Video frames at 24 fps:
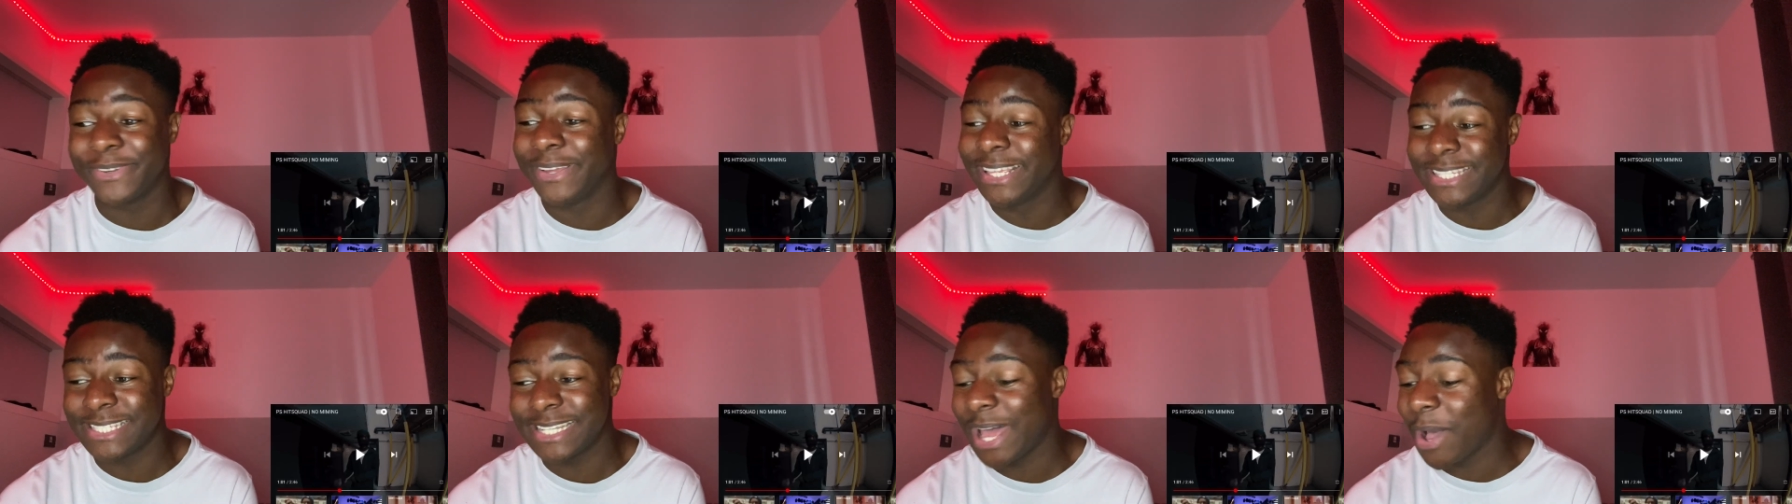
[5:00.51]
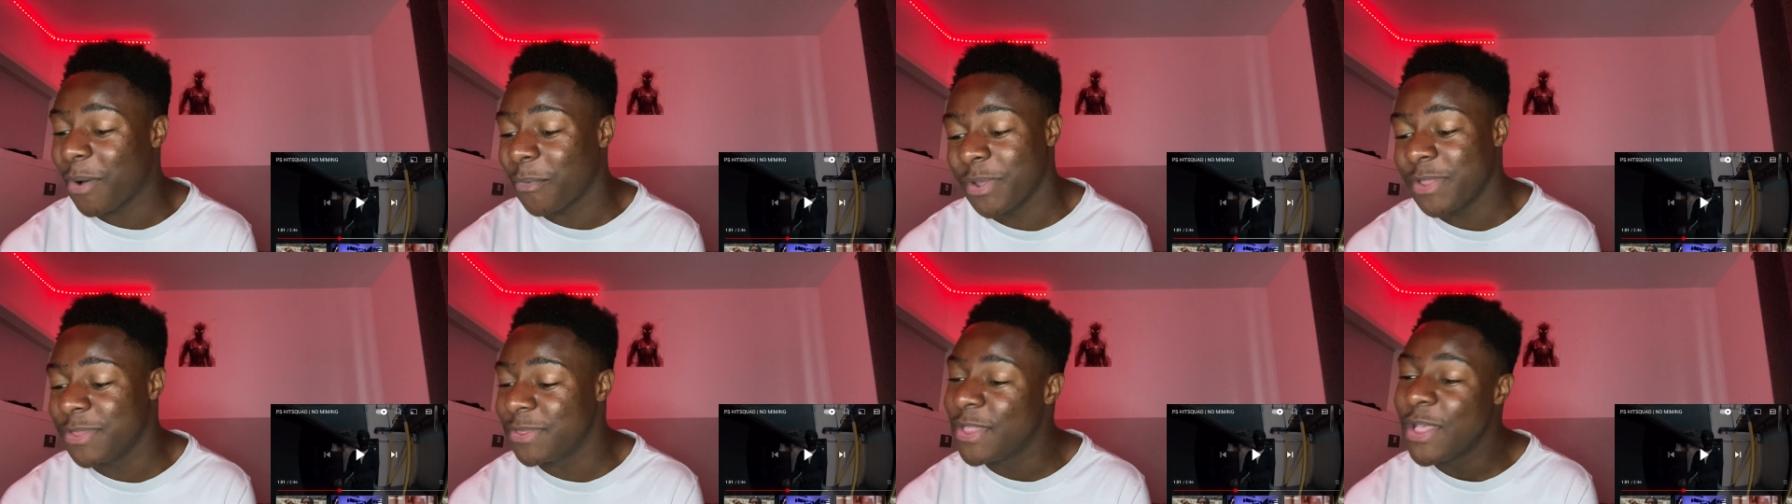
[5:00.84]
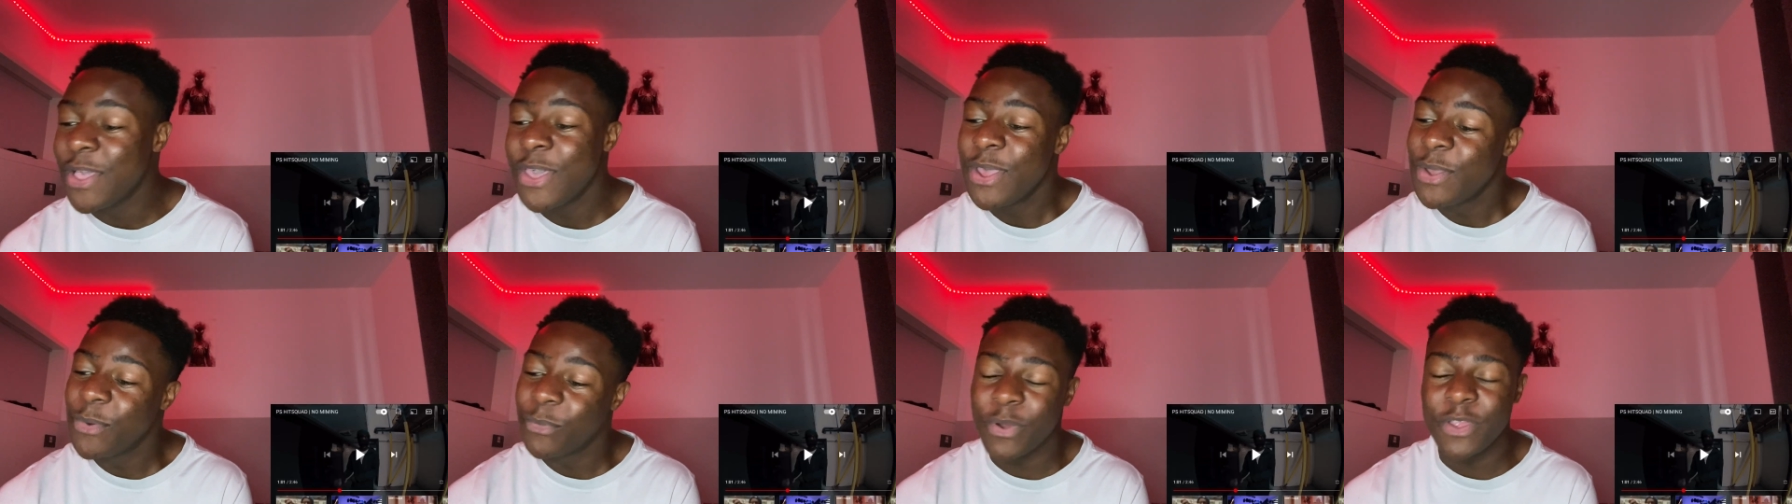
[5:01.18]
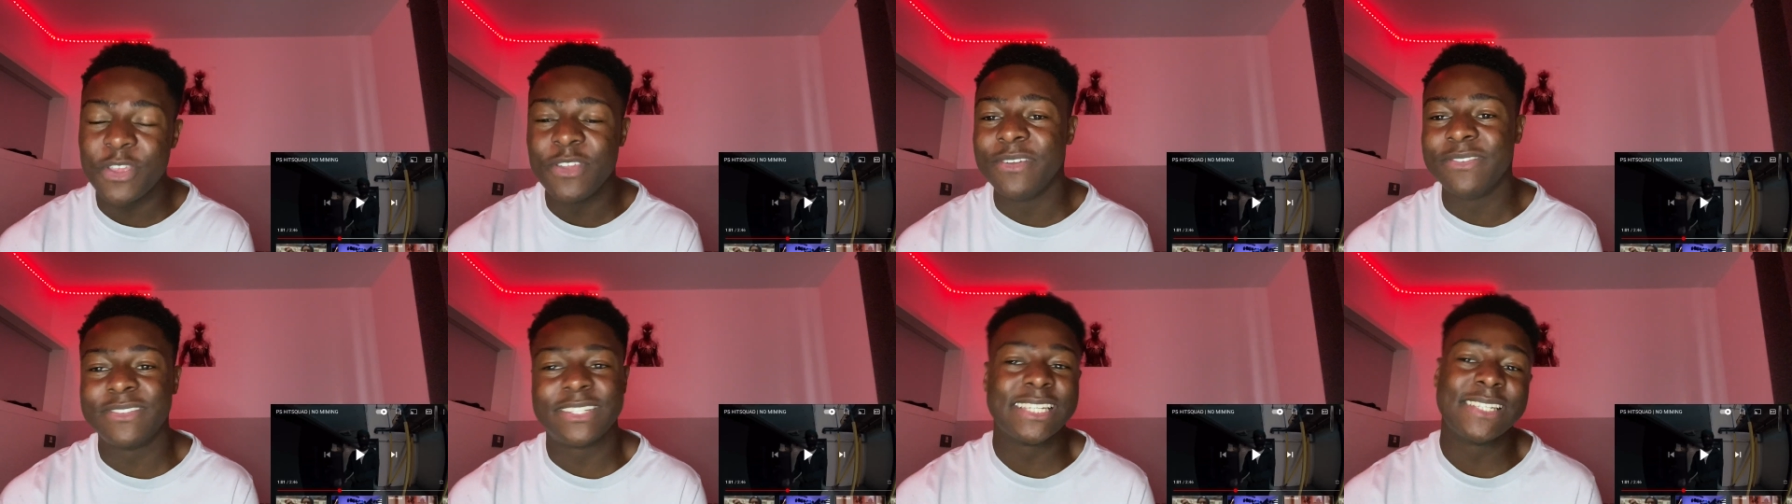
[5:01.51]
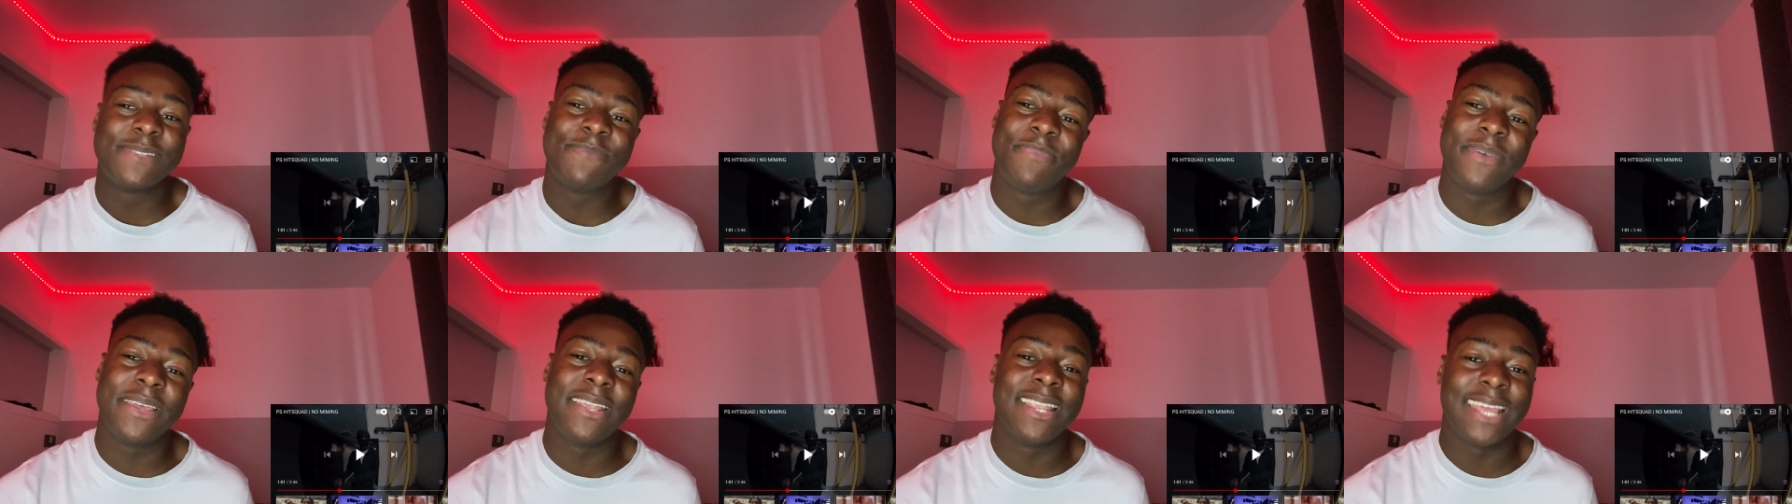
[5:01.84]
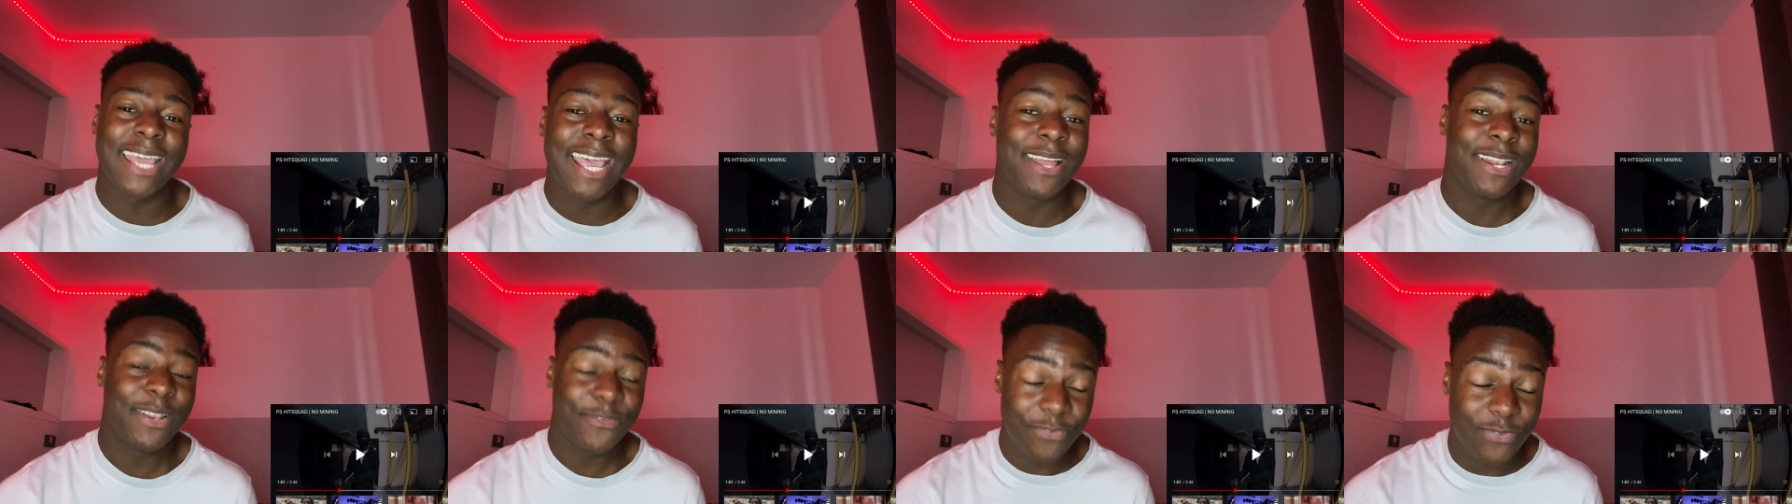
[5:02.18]
It's like when you've just
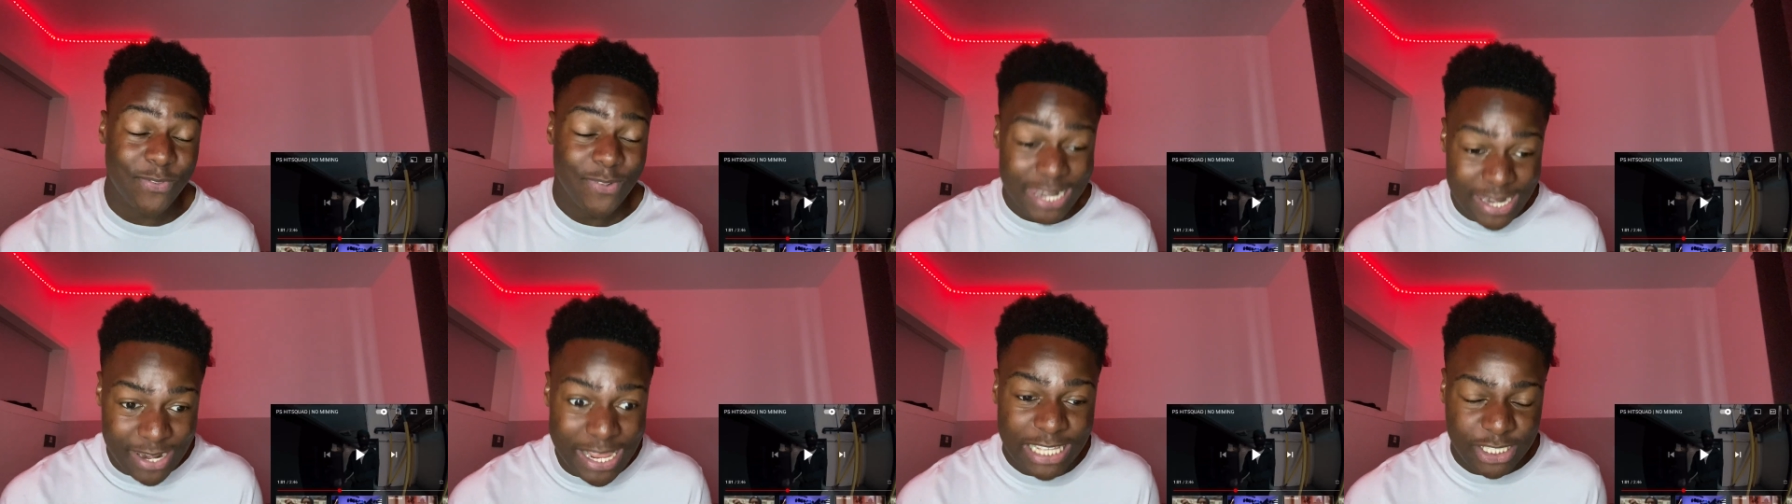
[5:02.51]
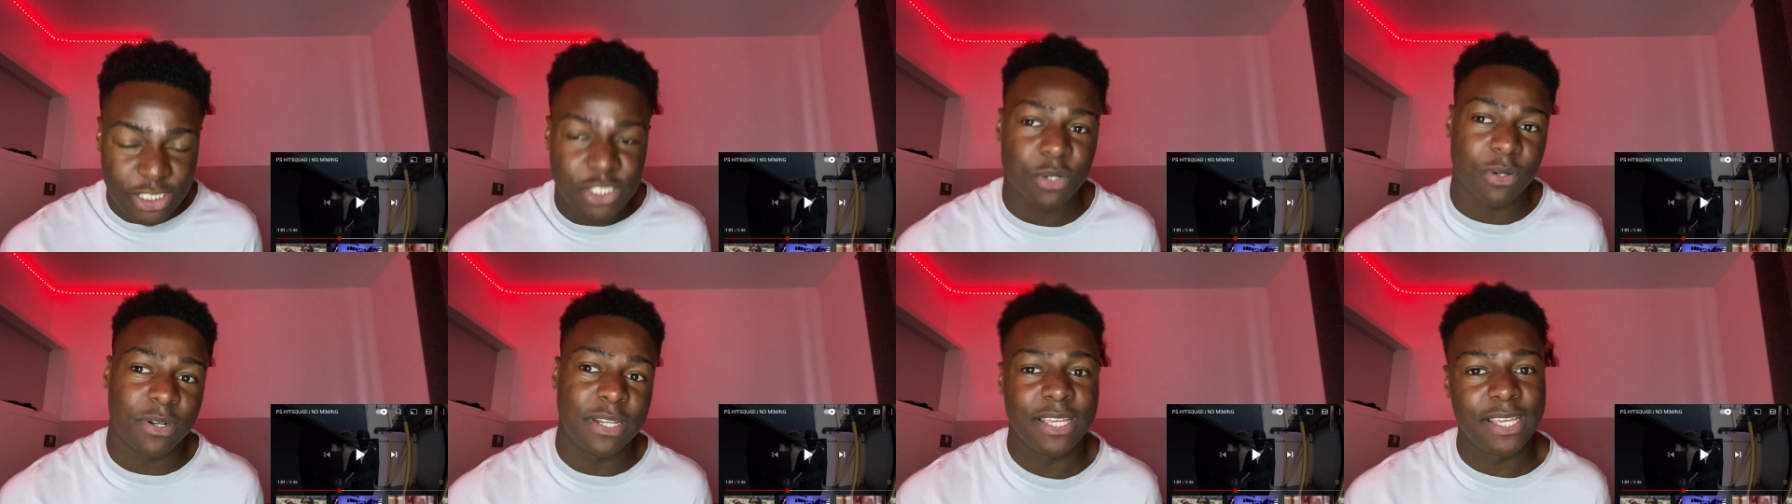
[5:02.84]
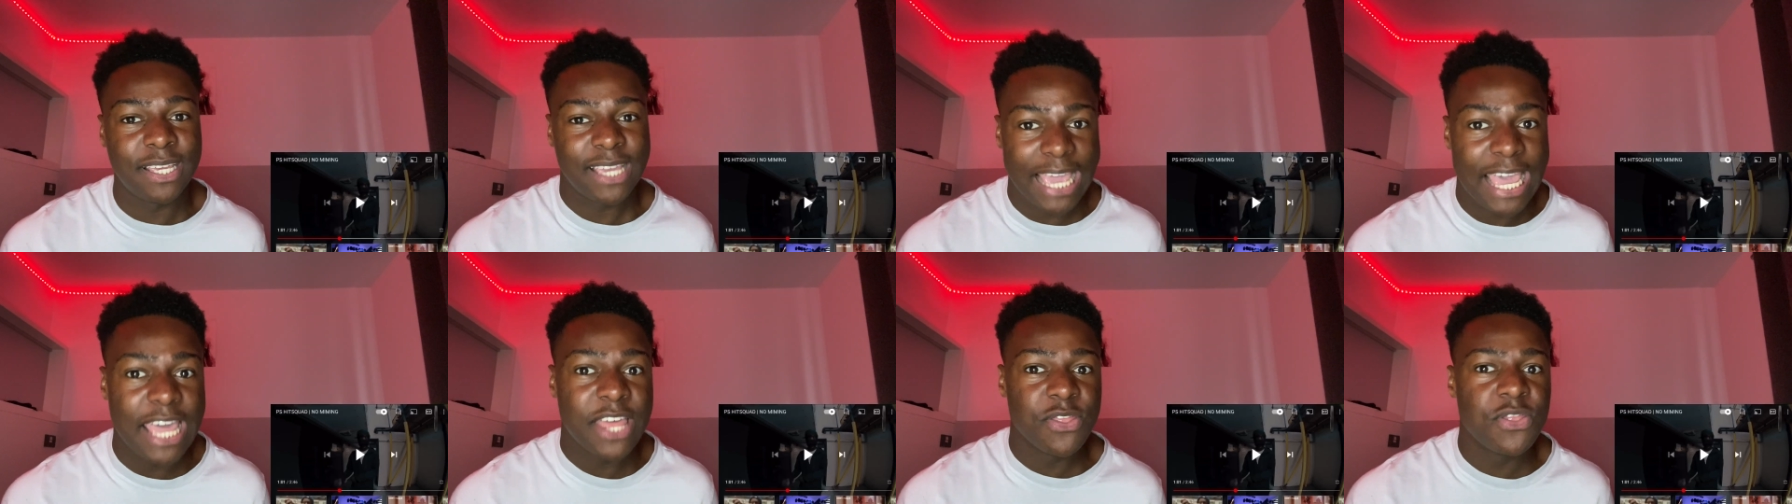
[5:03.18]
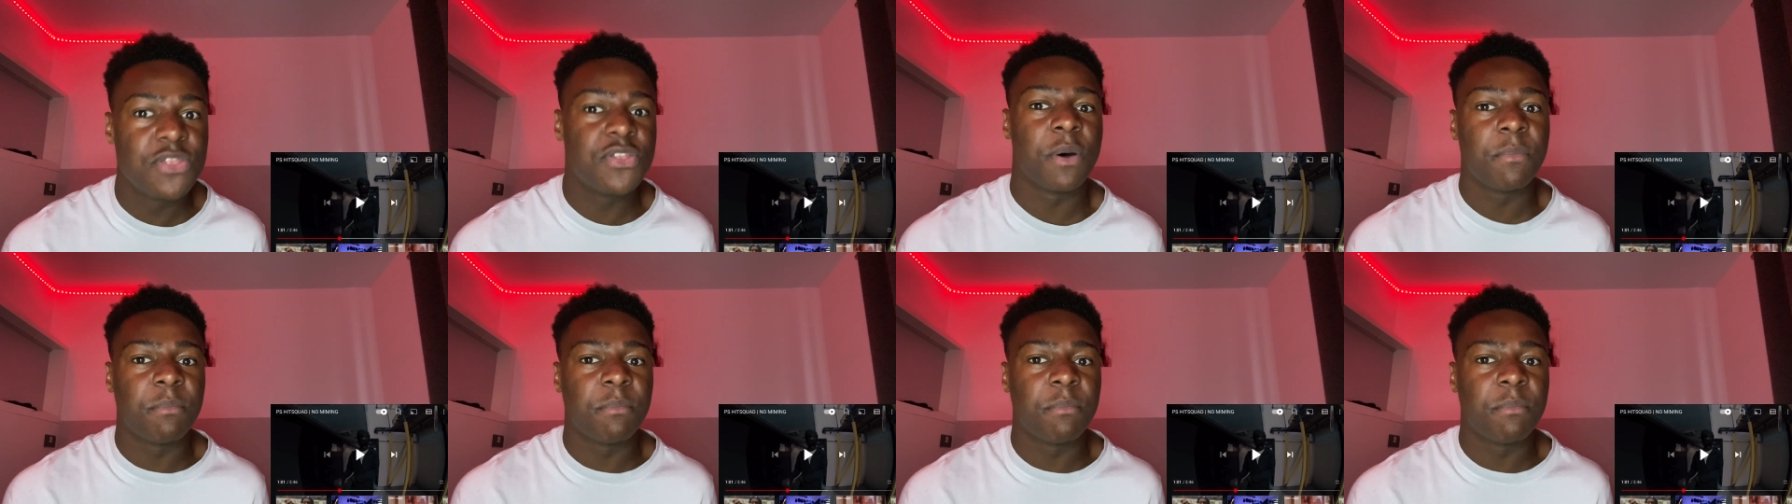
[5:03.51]
been literally in the